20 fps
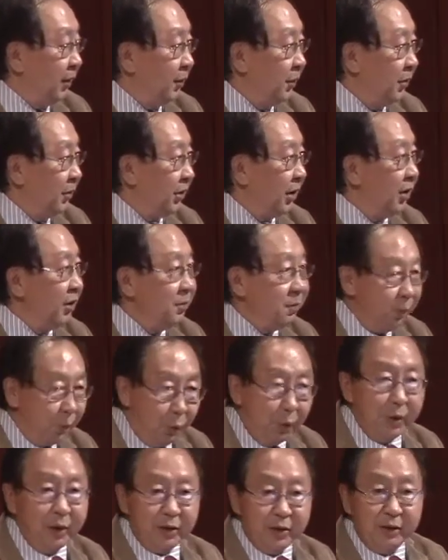which are
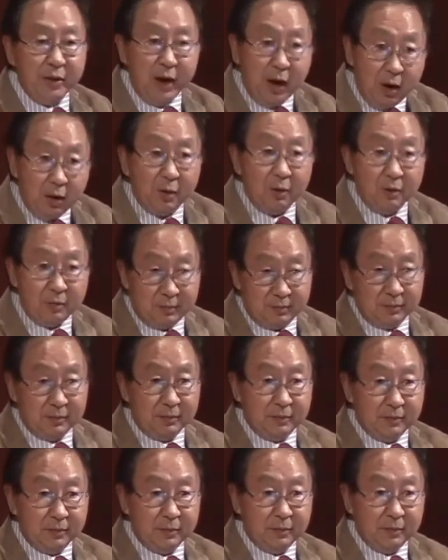important
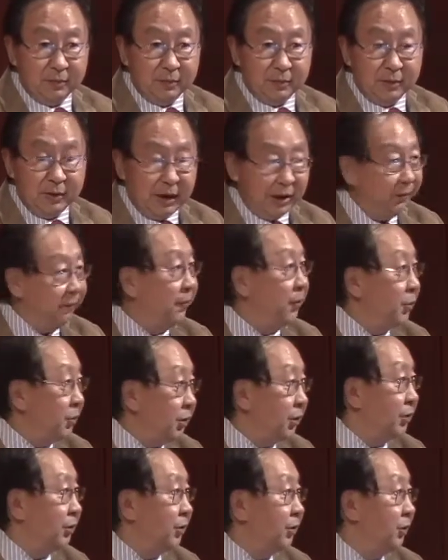now, like
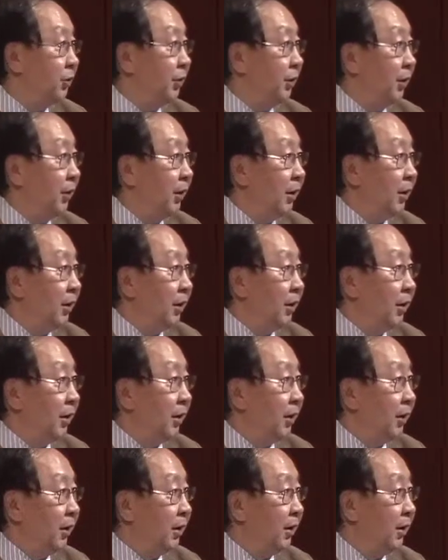futures,
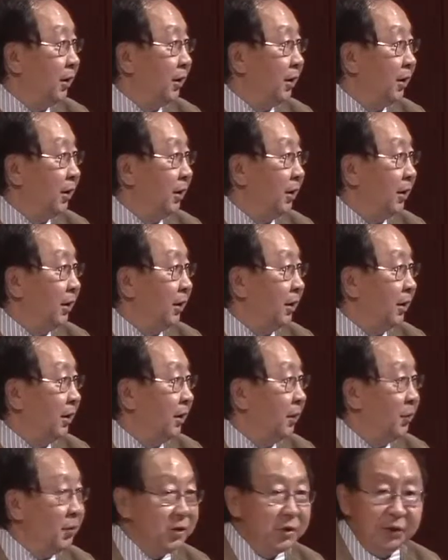uh,
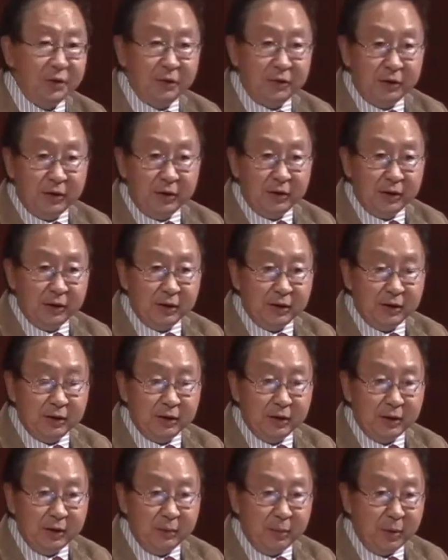which is a,
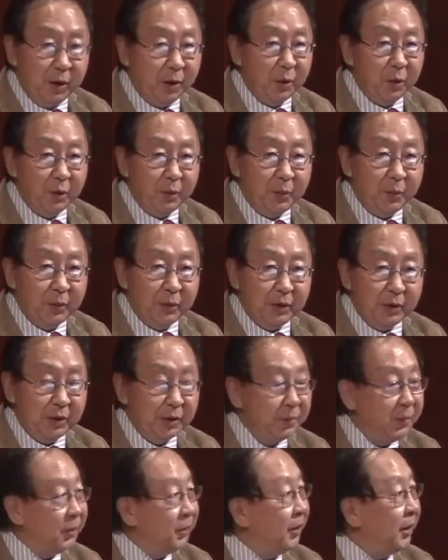a parallel
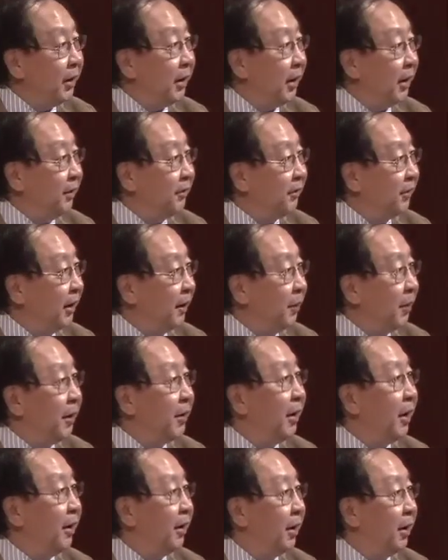computing concept
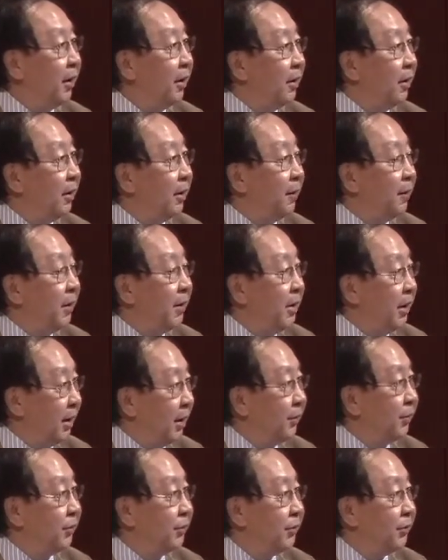and many
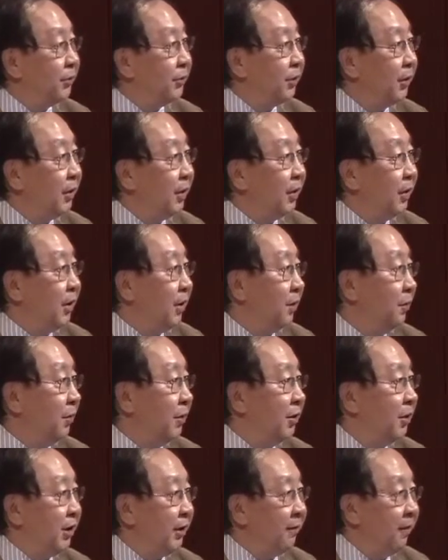others
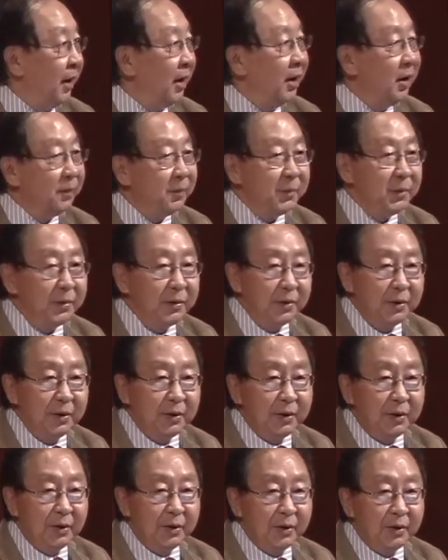were developed
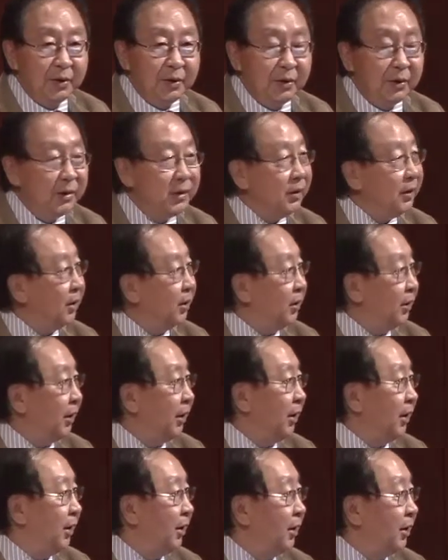in
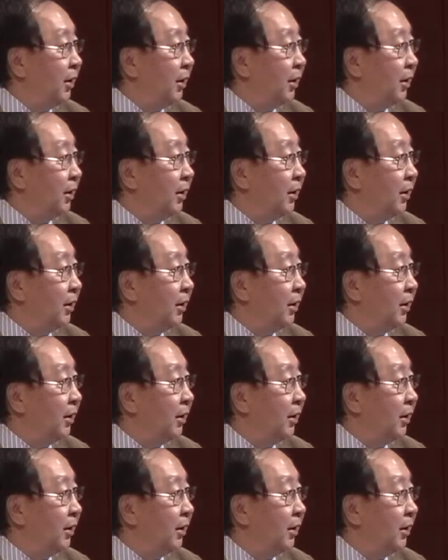early